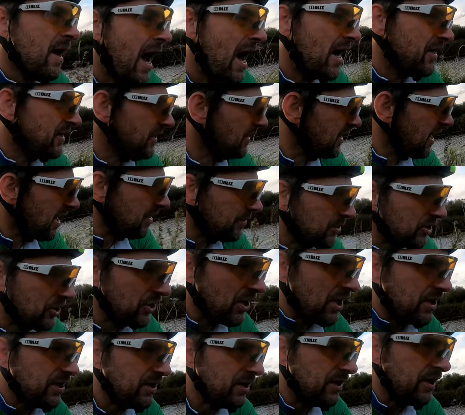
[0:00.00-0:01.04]
As the name
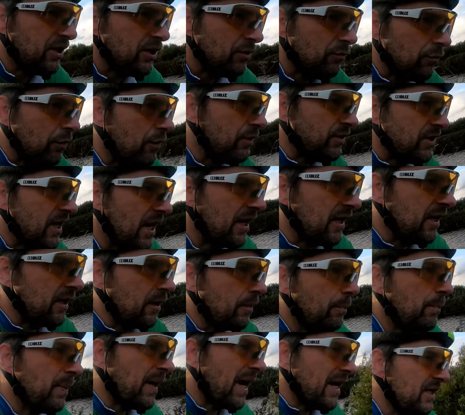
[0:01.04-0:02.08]
suggests, these are routes that
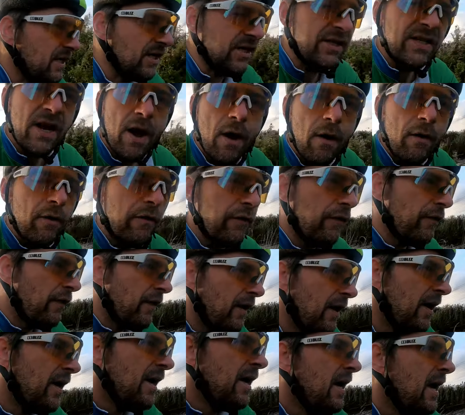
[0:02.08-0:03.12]
you plan yourself
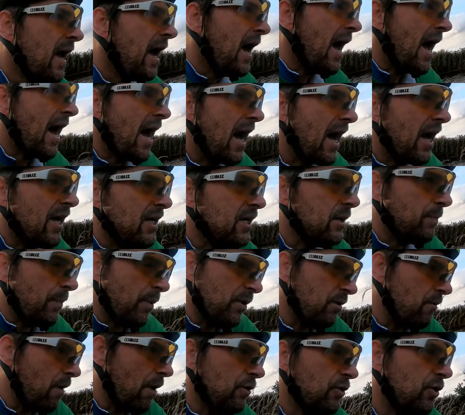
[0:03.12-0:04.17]
and you
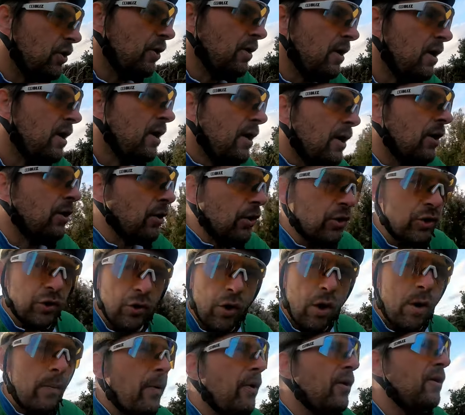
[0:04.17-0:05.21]
put your own
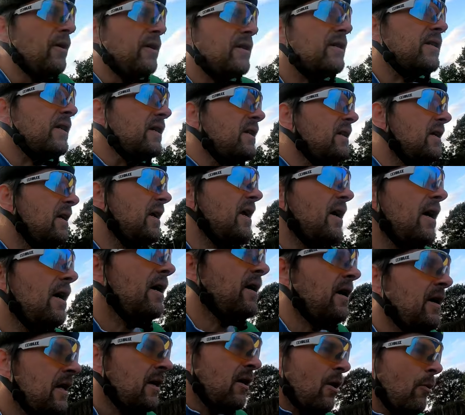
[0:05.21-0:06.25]
control points in there,
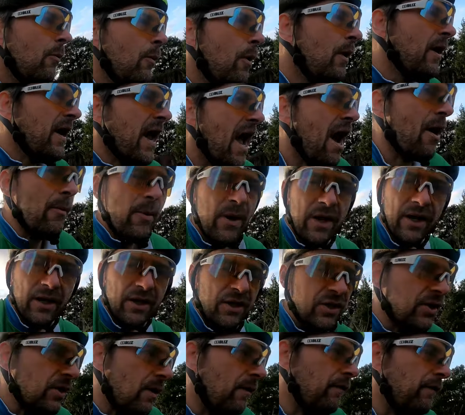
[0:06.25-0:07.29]
work out where you're going
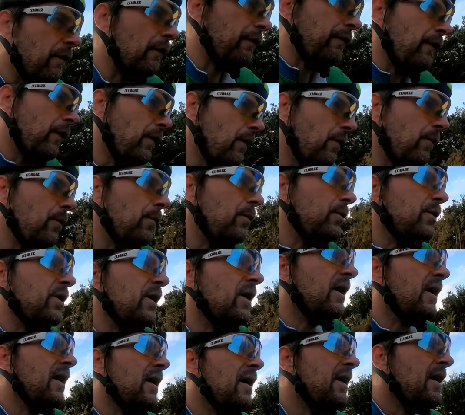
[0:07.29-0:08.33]
to stop for food,
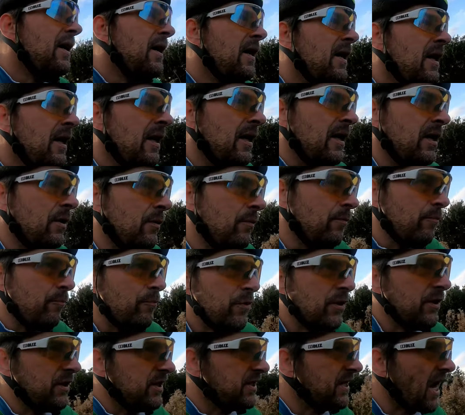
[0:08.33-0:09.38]
you can
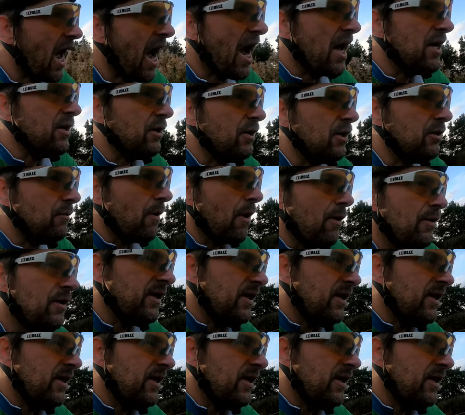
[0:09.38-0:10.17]
decide on your own